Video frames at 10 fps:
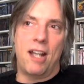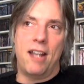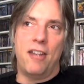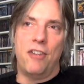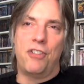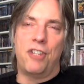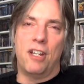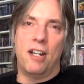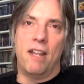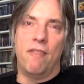i just
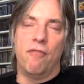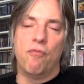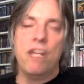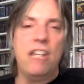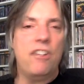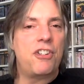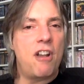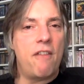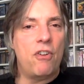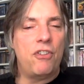uh, i've
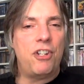rediscovered